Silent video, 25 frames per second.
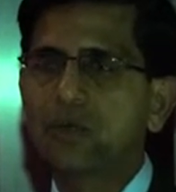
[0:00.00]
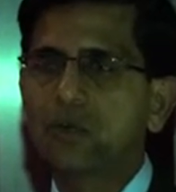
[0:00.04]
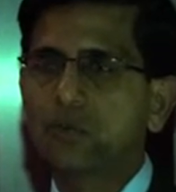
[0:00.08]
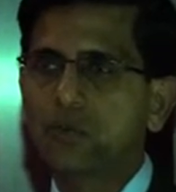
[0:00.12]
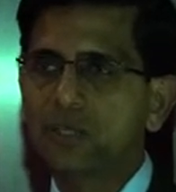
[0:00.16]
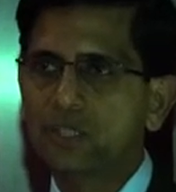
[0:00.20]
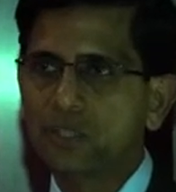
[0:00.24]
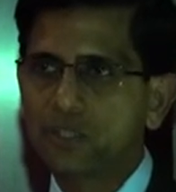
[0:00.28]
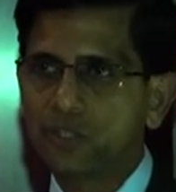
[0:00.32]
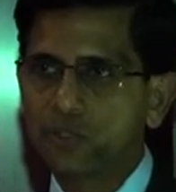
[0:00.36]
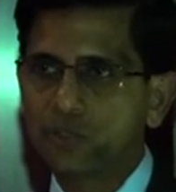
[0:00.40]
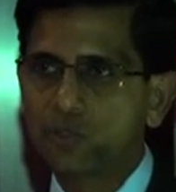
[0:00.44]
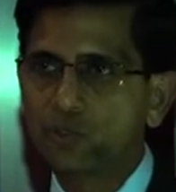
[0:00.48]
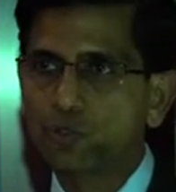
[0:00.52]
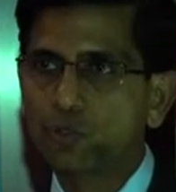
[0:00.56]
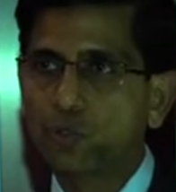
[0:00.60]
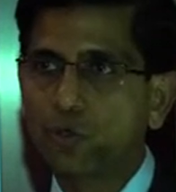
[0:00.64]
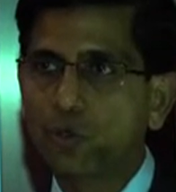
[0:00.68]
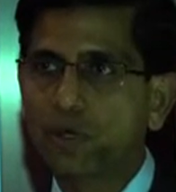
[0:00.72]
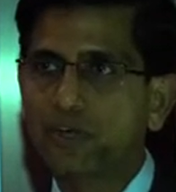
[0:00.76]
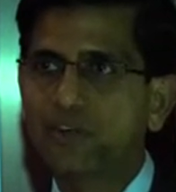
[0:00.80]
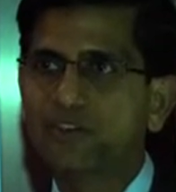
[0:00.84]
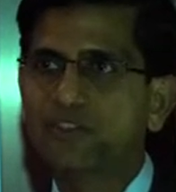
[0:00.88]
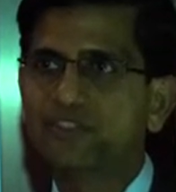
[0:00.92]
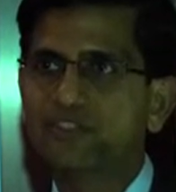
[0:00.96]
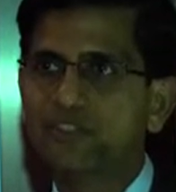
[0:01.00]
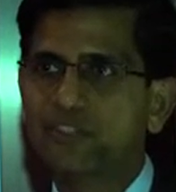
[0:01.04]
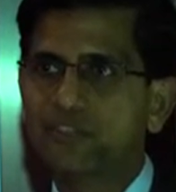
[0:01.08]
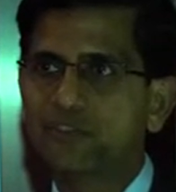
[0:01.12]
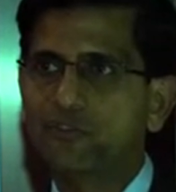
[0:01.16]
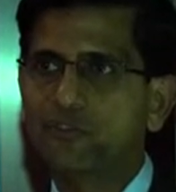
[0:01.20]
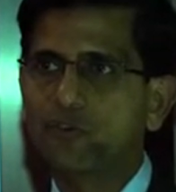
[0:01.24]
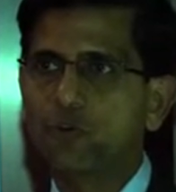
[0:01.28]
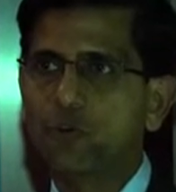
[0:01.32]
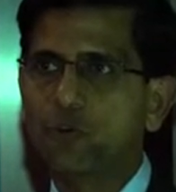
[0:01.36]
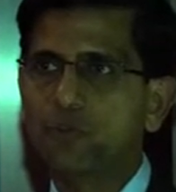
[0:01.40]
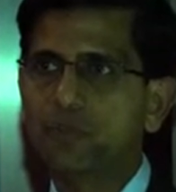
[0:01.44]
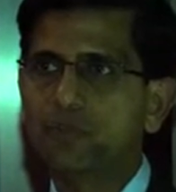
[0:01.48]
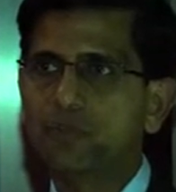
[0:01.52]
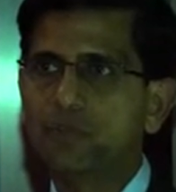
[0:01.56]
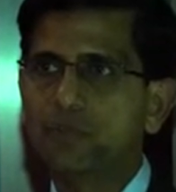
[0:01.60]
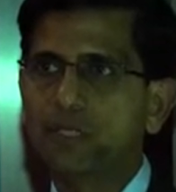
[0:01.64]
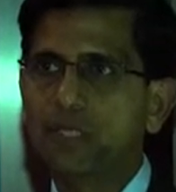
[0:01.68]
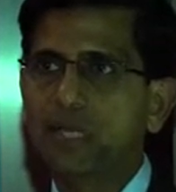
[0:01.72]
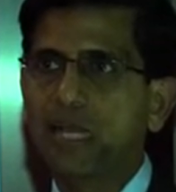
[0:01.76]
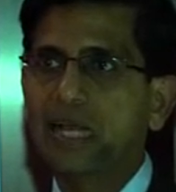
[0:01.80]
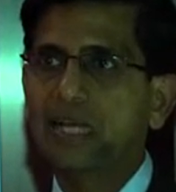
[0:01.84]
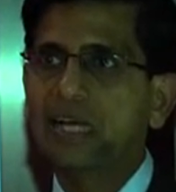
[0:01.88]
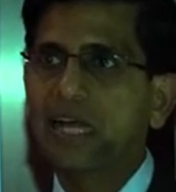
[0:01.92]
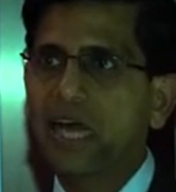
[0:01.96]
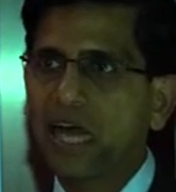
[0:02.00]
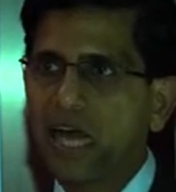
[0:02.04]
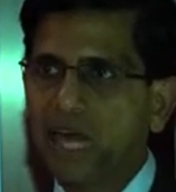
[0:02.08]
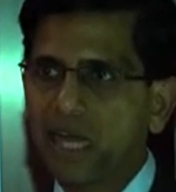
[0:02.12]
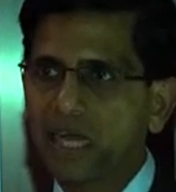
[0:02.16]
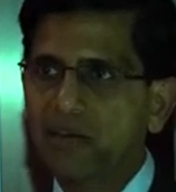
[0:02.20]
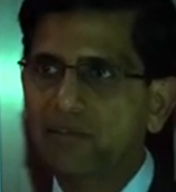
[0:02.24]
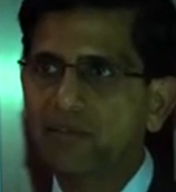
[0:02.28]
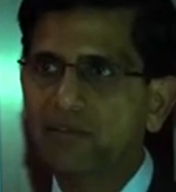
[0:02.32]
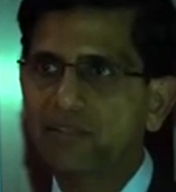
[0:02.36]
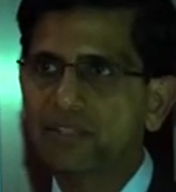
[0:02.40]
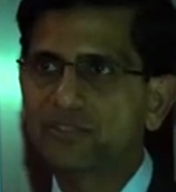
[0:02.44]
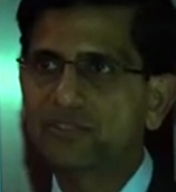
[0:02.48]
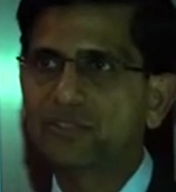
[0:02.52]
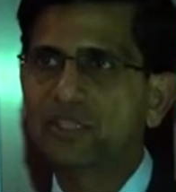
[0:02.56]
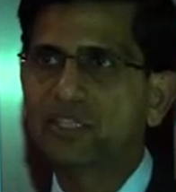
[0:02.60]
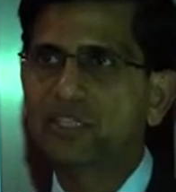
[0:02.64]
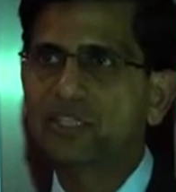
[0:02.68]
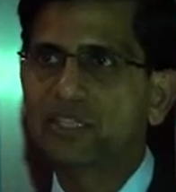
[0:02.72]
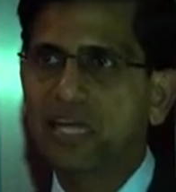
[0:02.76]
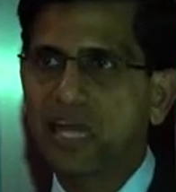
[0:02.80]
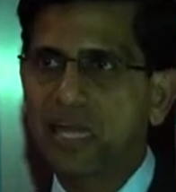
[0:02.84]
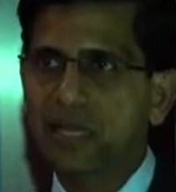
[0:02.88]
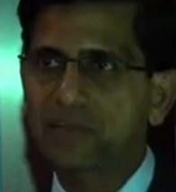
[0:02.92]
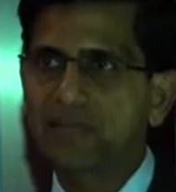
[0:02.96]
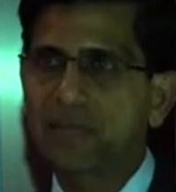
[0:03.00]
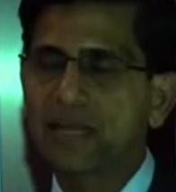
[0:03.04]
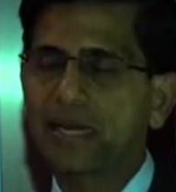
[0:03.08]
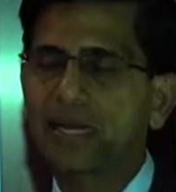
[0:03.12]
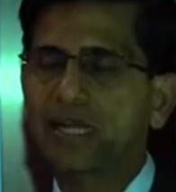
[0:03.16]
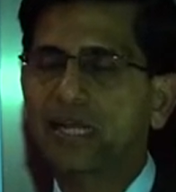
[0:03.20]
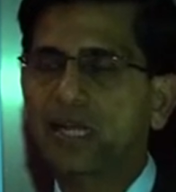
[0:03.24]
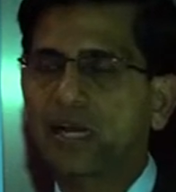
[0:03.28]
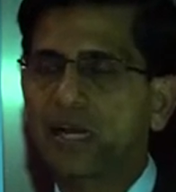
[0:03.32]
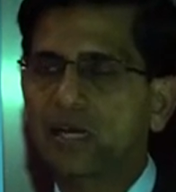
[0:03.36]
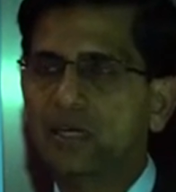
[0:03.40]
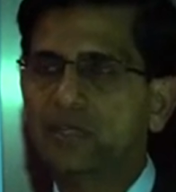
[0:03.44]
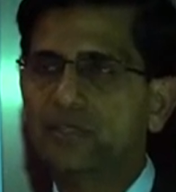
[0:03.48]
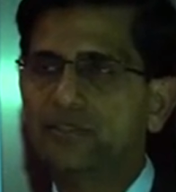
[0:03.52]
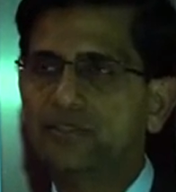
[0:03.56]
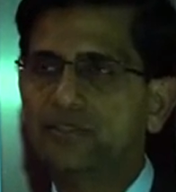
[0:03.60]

with acute coronary syndrome and high-risk diabetic heart